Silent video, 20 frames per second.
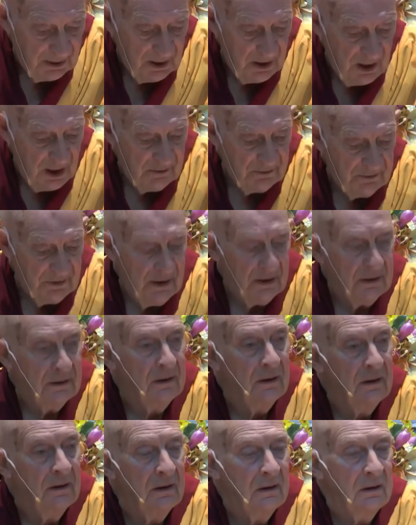and then
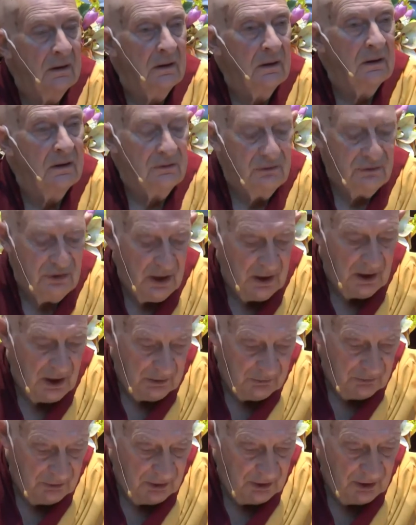
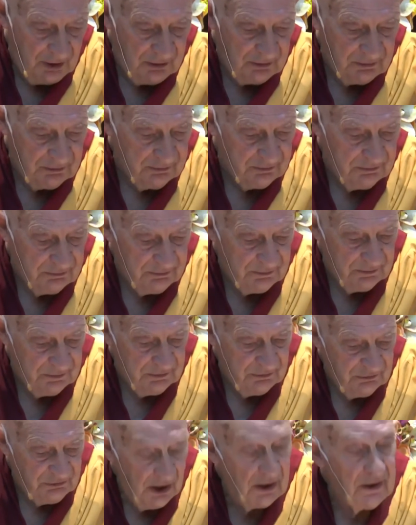training
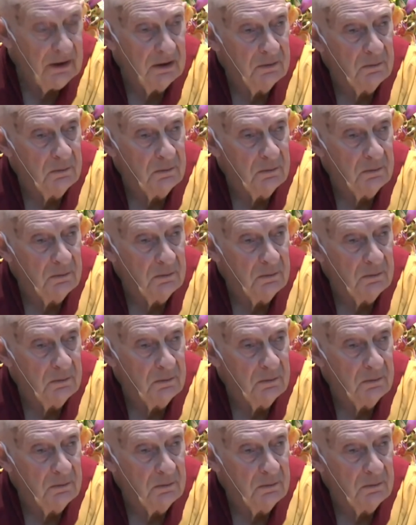the